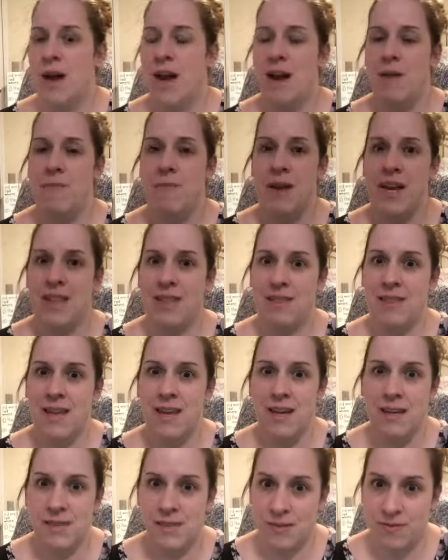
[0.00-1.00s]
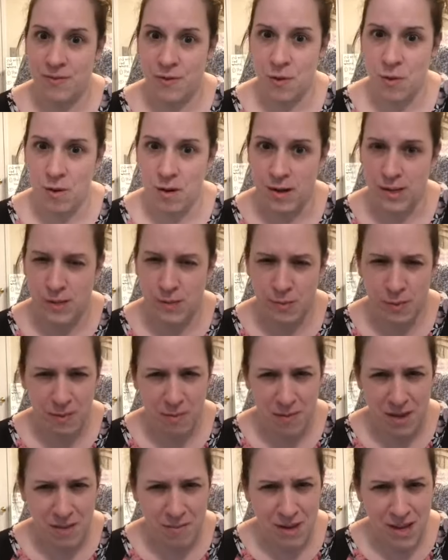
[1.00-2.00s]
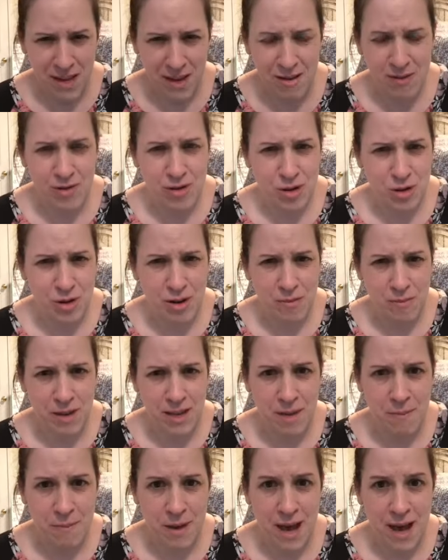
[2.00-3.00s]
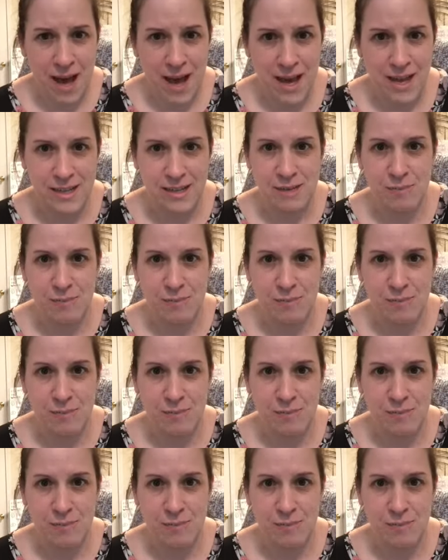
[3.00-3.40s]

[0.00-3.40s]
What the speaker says: I might think it's a forest, but maybe you're showing me a pond